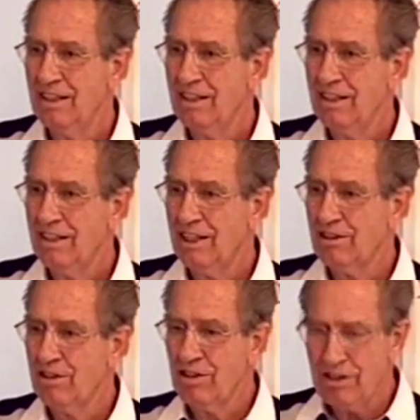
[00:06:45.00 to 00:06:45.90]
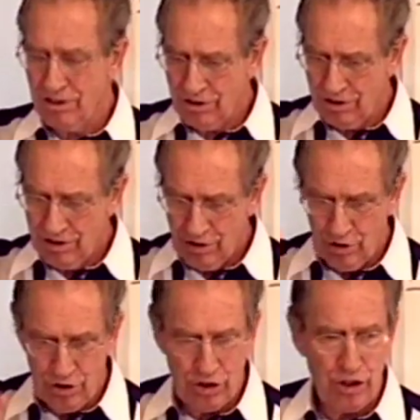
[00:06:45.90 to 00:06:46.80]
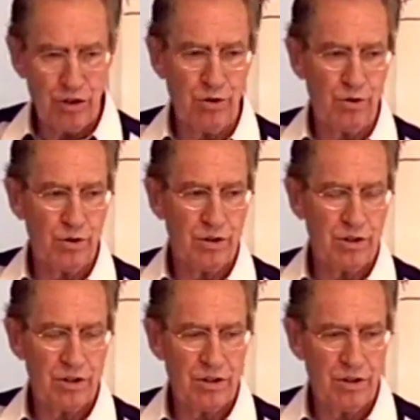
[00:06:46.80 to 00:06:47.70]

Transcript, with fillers: That these Jews